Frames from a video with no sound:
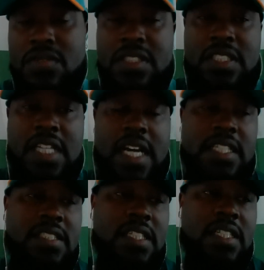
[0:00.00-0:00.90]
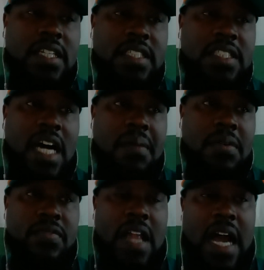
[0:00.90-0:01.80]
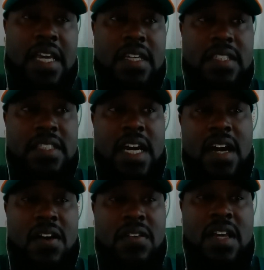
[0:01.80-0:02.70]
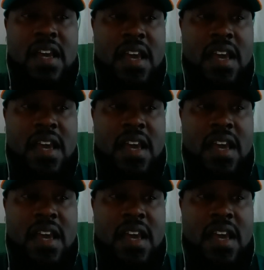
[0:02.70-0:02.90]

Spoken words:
The Chinese did a good job of locking it down.